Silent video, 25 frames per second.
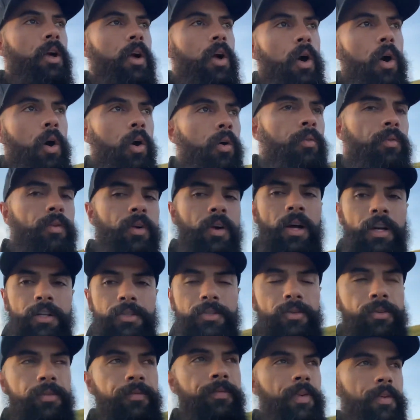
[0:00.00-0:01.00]
over a
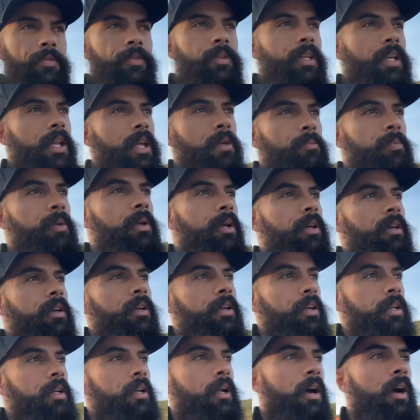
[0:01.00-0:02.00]
150-day
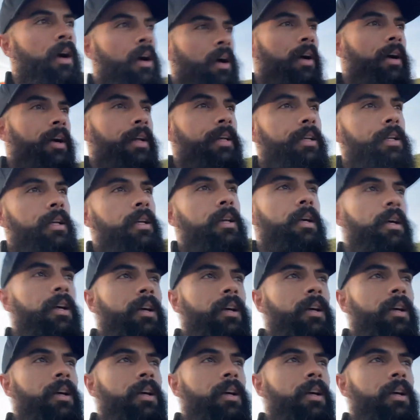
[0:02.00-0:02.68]
period on